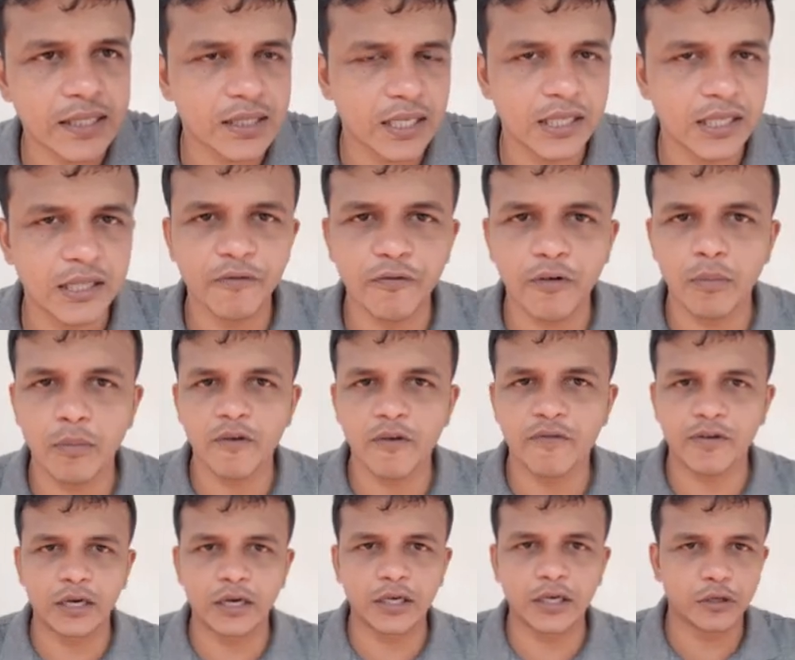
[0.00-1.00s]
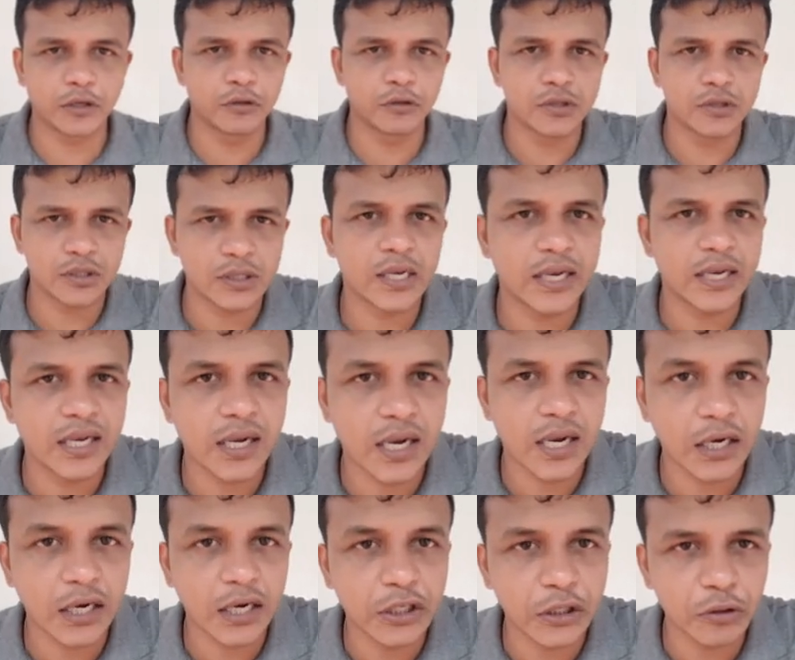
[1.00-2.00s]
in the form of
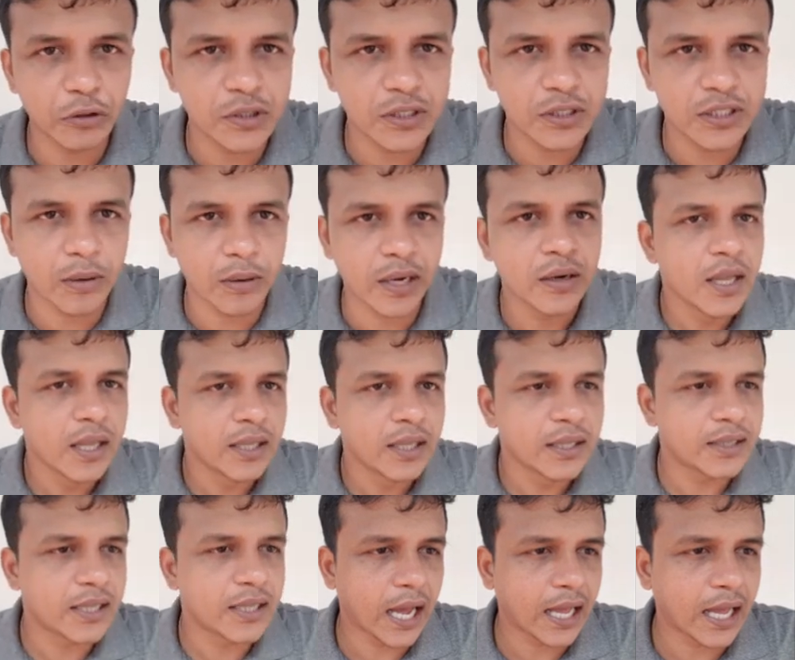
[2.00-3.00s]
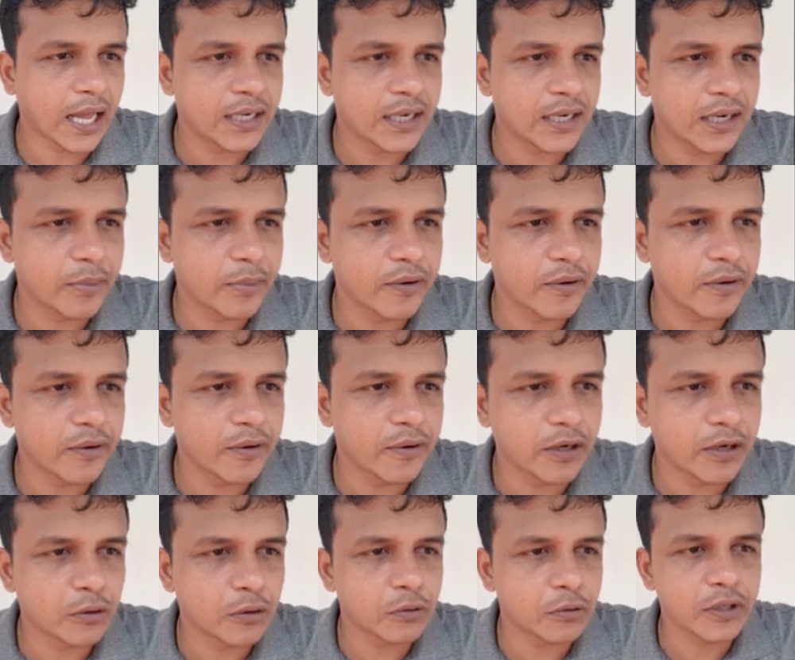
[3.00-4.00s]
continuous domain, the other name given
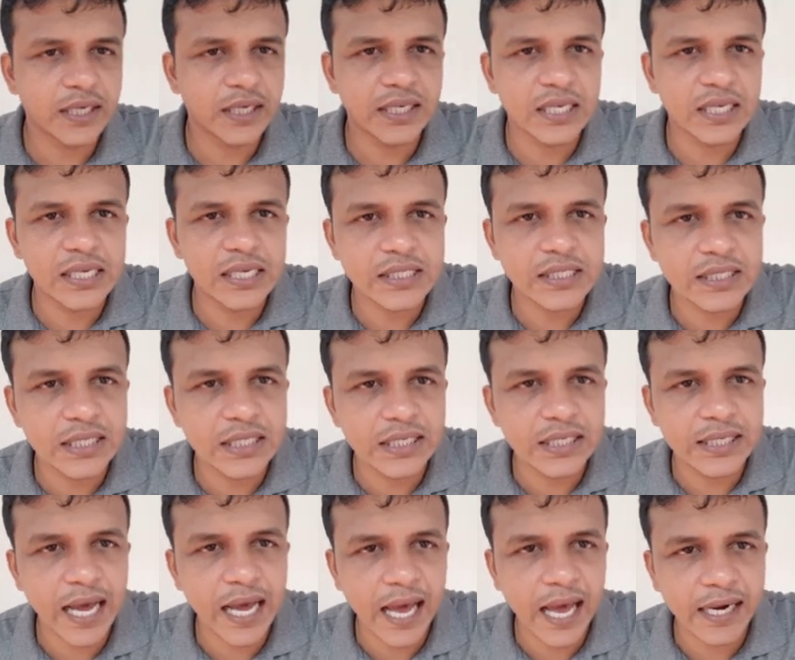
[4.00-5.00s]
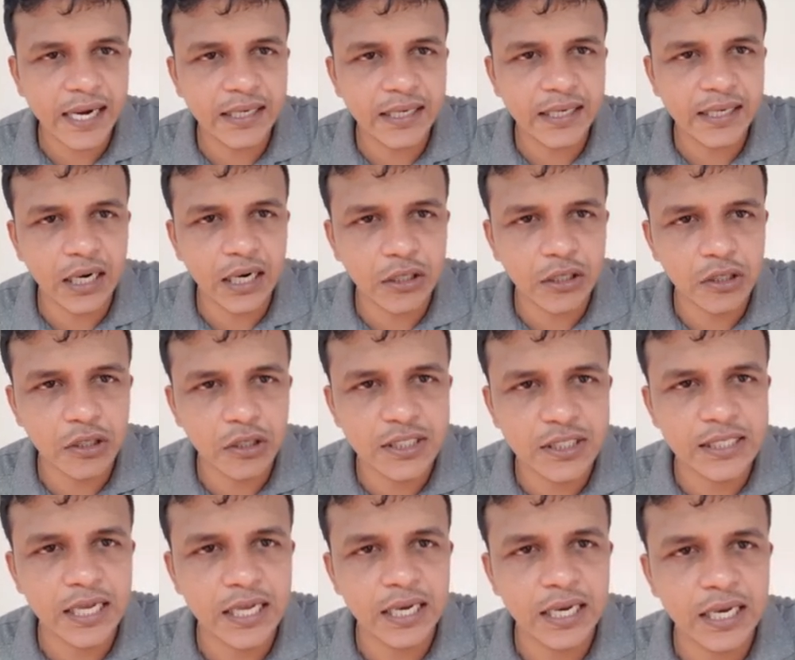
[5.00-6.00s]
to it is direct delta
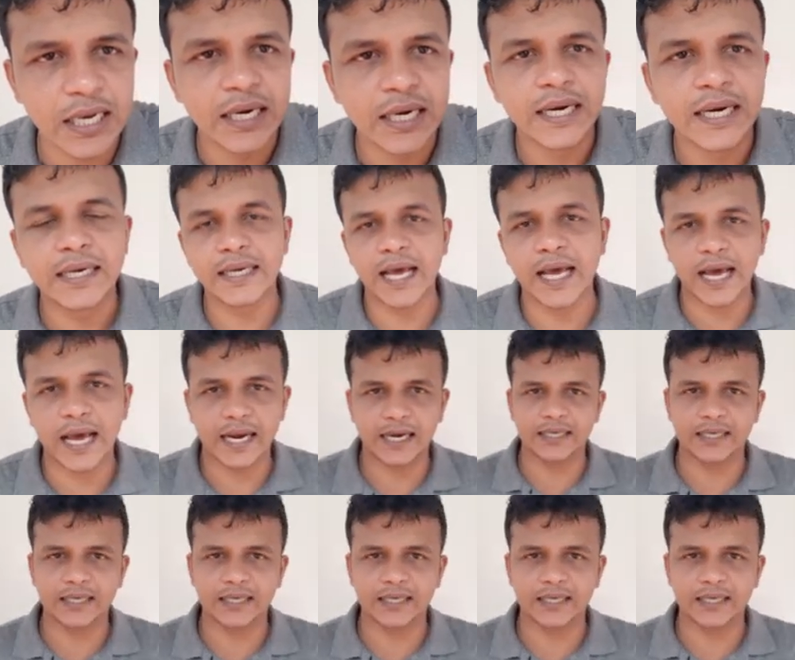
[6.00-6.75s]
signal. Direct